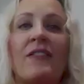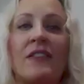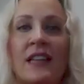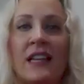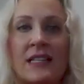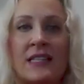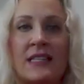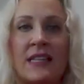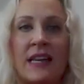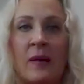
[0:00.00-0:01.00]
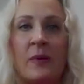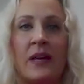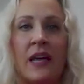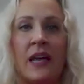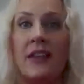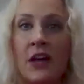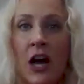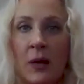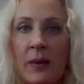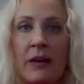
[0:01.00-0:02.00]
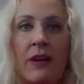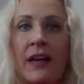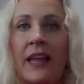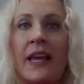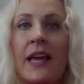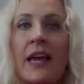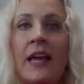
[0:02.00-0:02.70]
everything is set up in the cockpit, right? Like